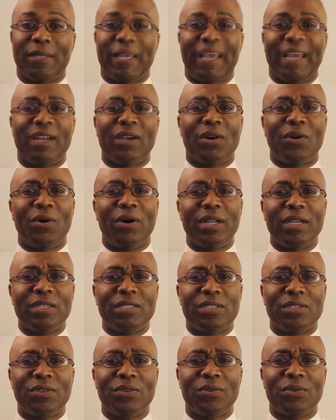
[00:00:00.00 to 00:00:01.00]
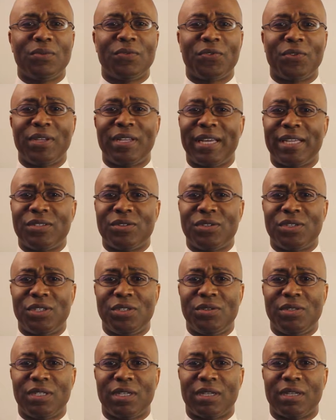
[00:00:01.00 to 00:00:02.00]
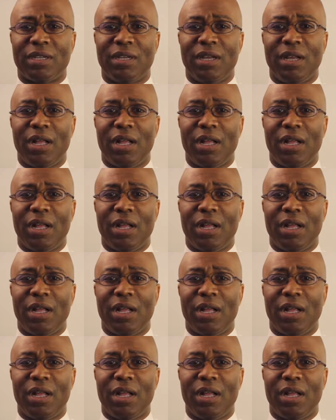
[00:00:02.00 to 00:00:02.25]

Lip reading: And according to Freelancers Union,